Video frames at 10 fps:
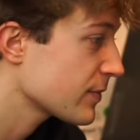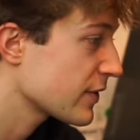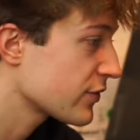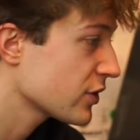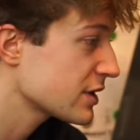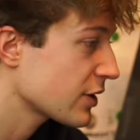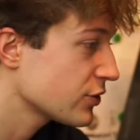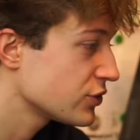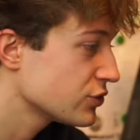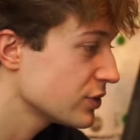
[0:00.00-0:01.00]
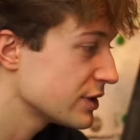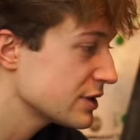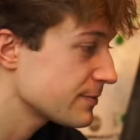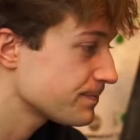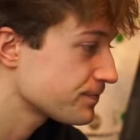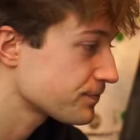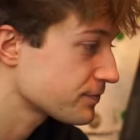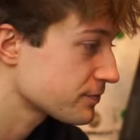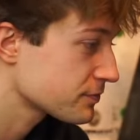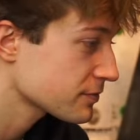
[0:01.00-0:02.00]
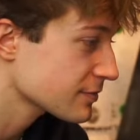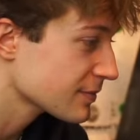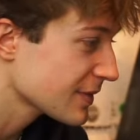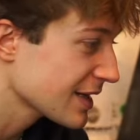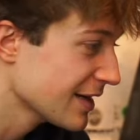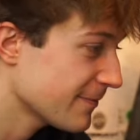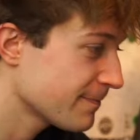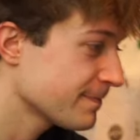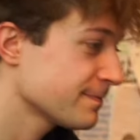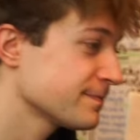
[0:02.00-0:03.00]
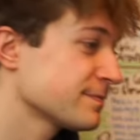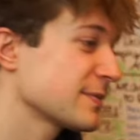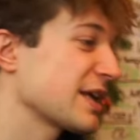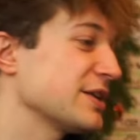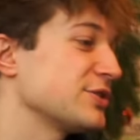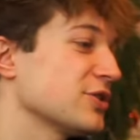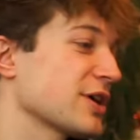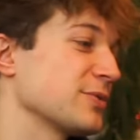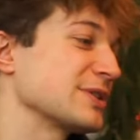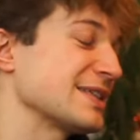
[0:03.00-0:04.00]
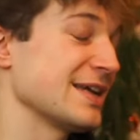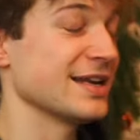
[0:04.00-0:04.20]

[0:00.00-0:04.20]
If not, how you do it? Get a dog, I would say.